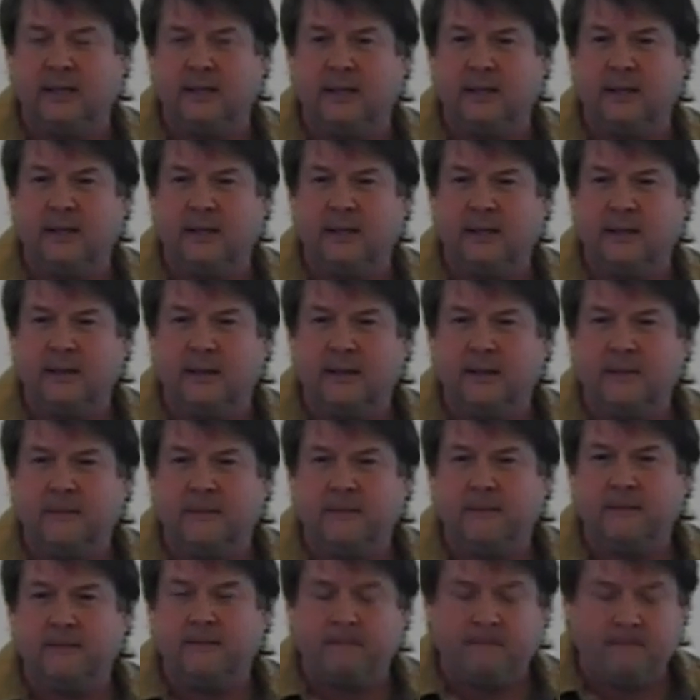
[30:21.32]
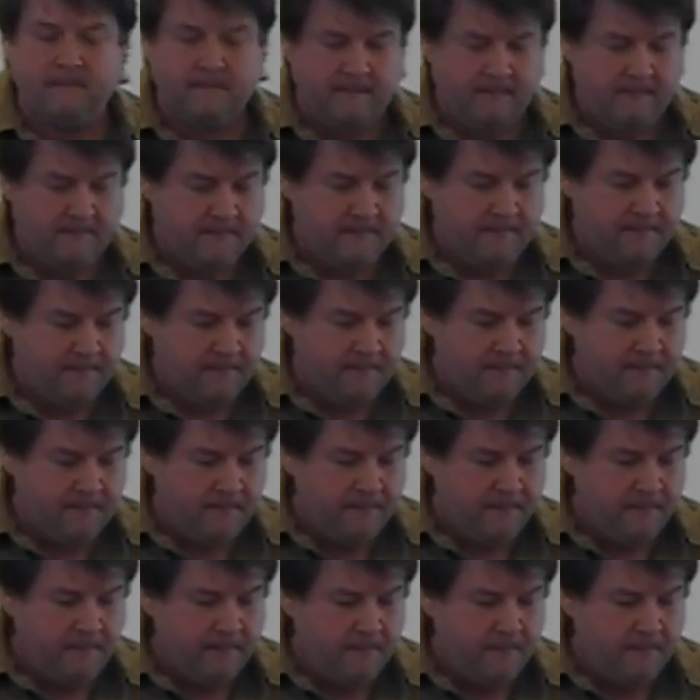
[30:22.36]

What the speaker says: Nothing is said.